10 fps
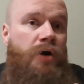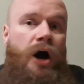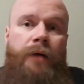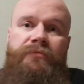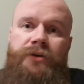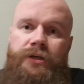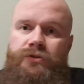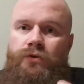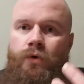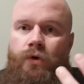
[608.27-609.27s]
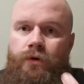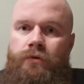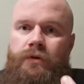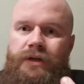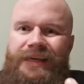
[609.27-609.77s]
obvious
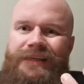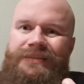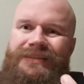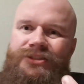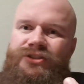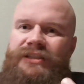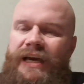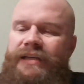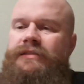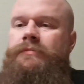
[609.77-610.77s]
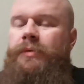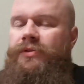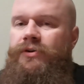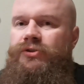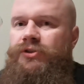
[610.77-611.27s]
or easy to taste,
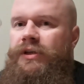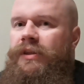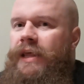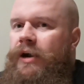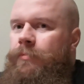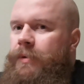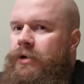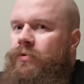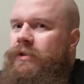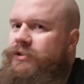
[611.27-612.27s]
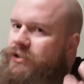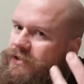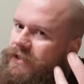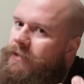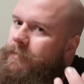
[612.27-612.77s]
but they're still there, but only
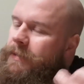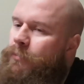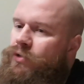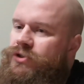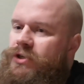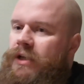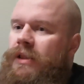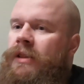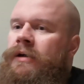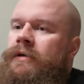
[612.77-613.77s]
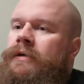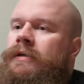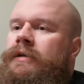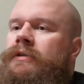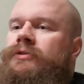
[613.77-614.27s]
just a little bit more subtle.
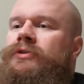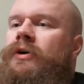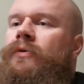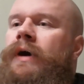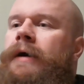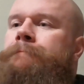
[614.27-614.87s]
So